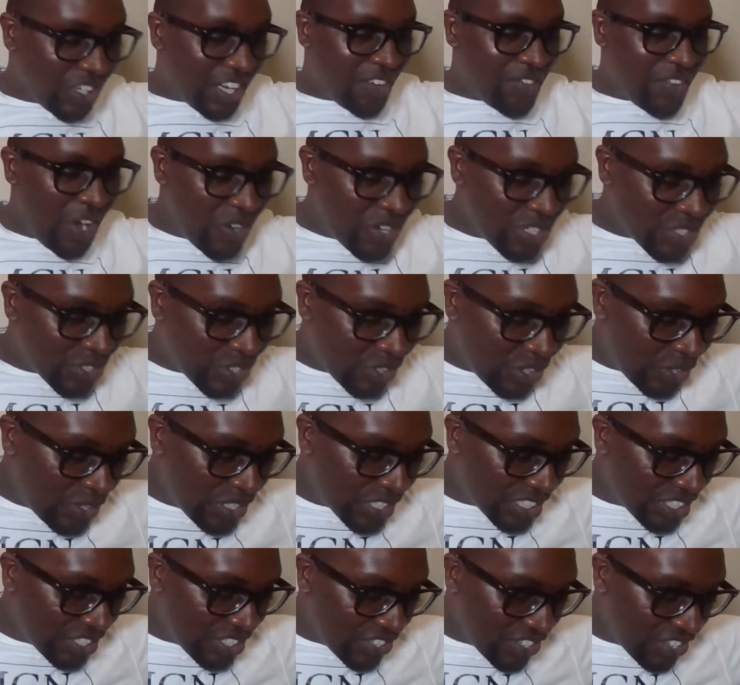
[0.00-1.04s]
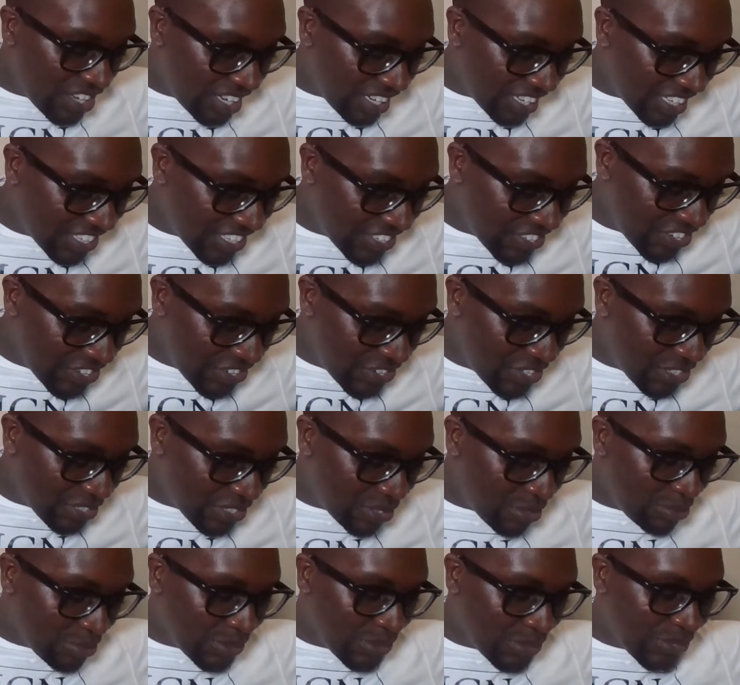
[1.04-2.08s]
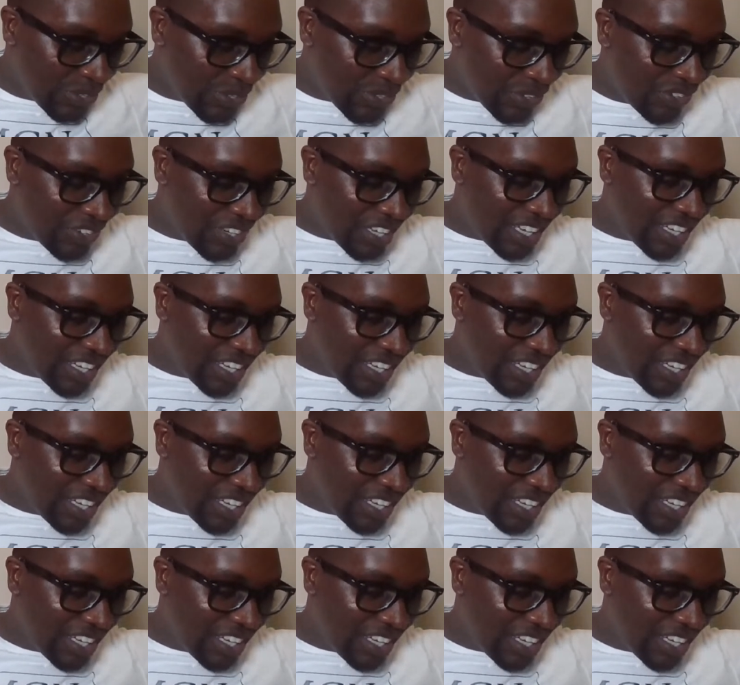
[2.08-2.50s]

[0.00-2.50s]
Joe Kamau is always in your YouTube too,